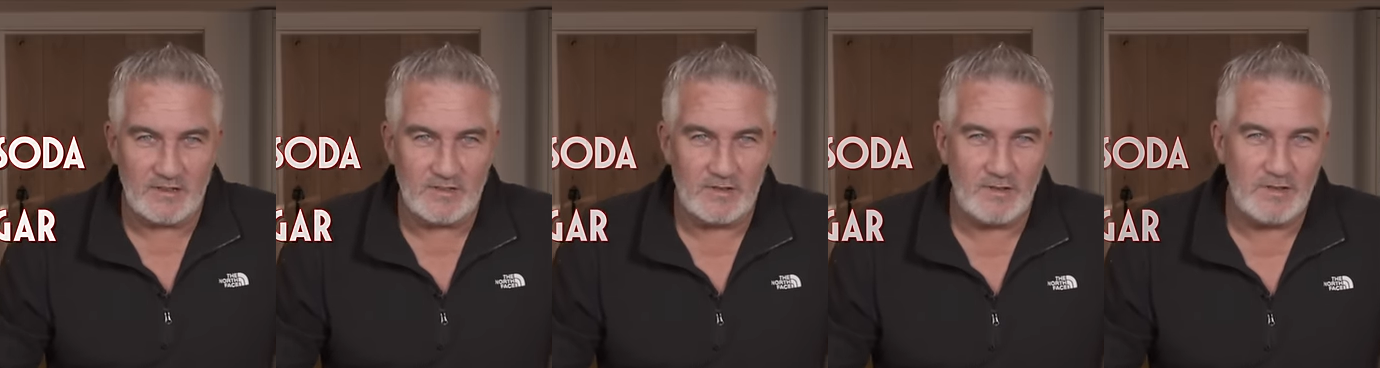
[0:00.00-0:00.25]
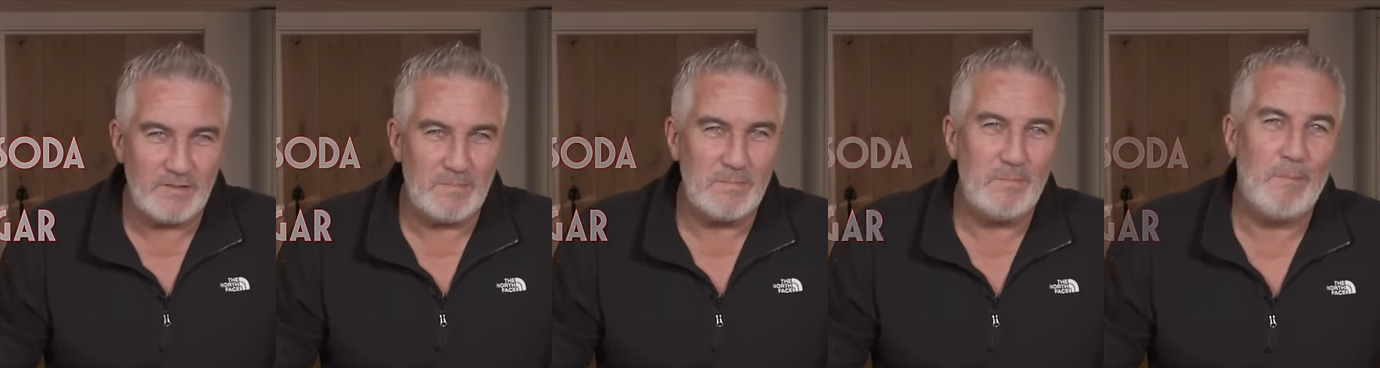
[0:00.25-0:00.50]
So
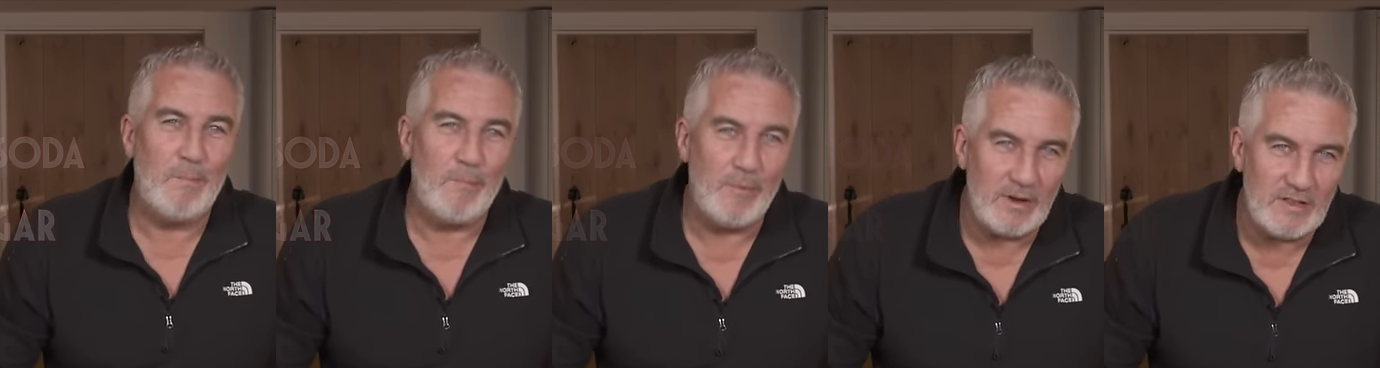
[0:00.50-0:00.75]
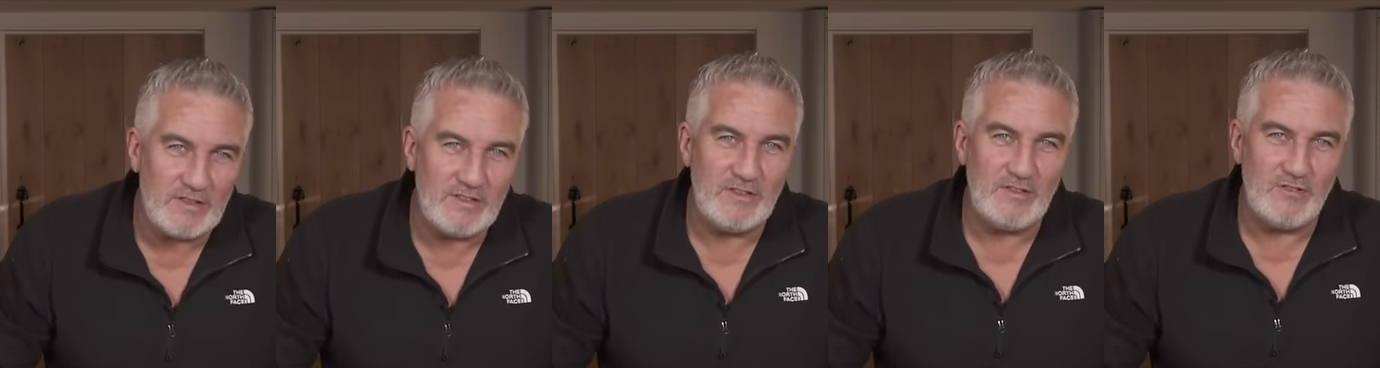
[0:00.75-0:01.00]
it's
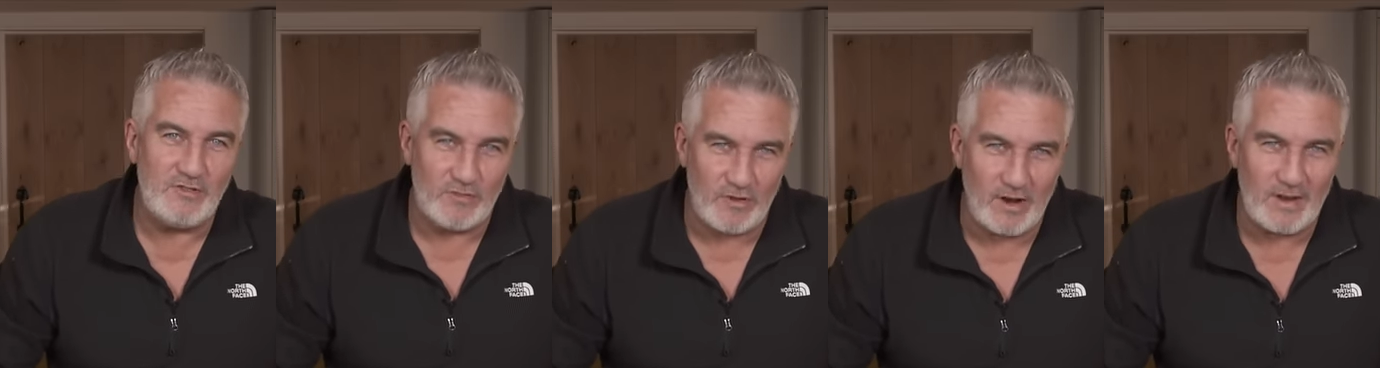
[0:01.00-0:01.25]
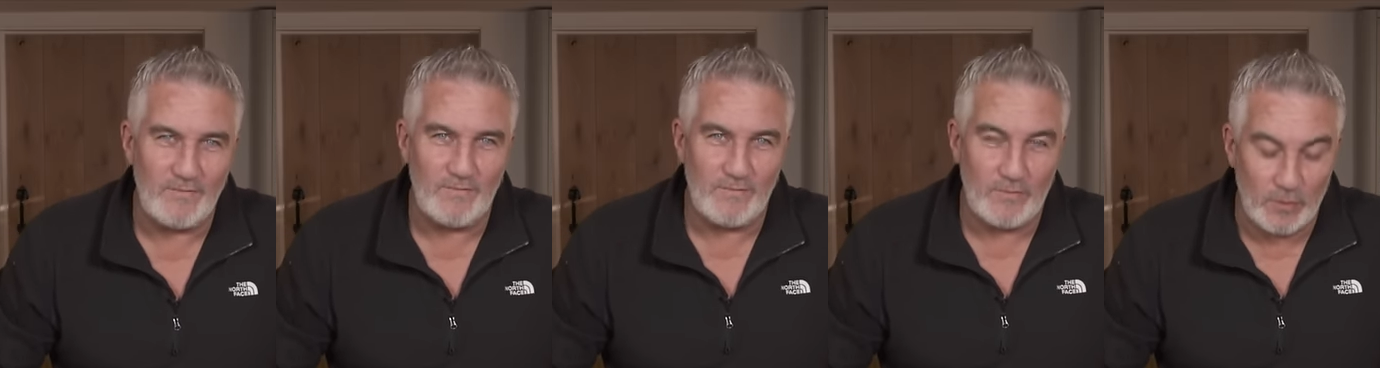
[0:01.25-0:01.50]
pretty
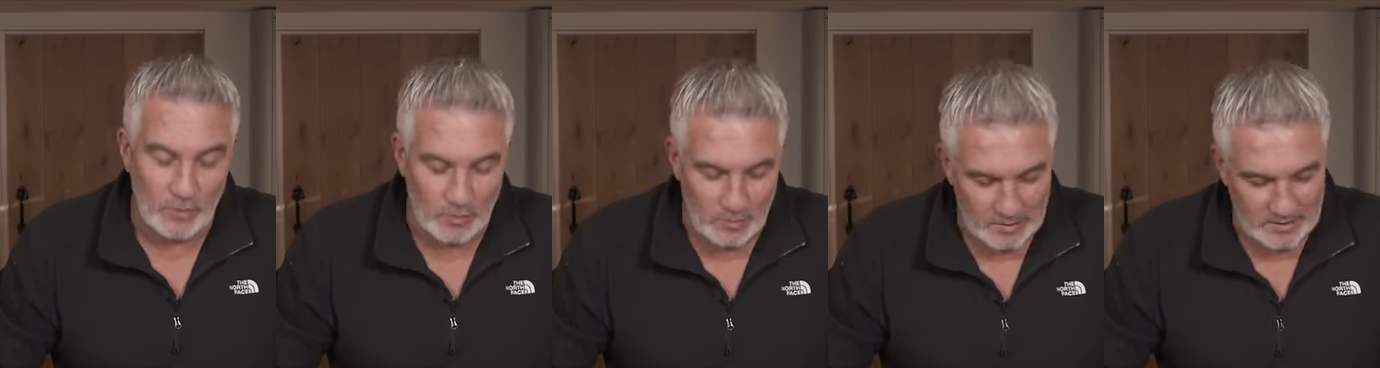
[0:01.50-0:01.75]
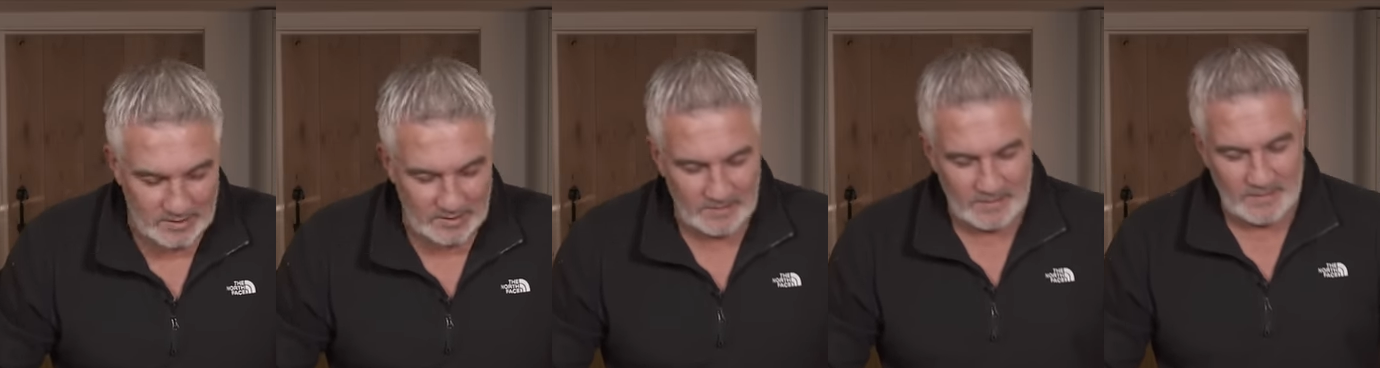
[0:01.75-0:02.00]

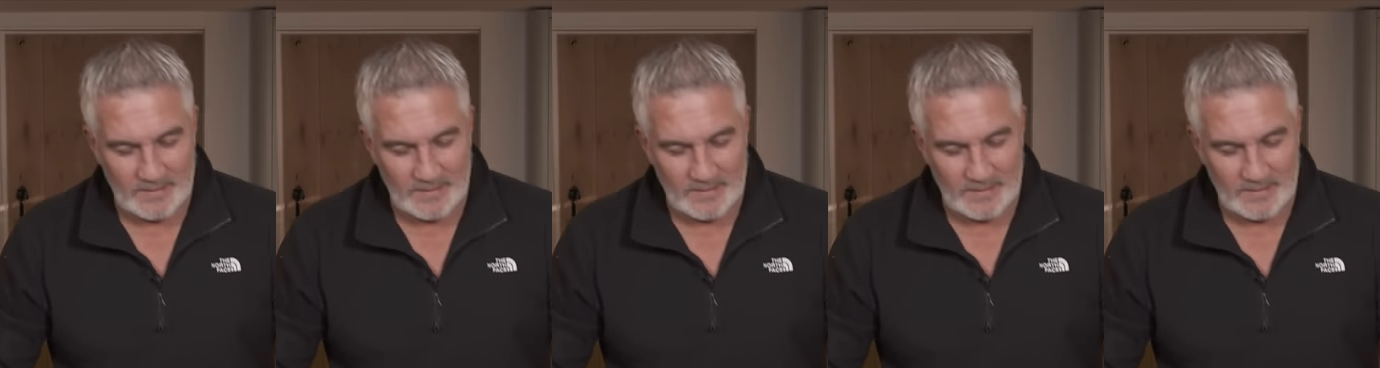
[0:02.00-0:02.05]
straightforward.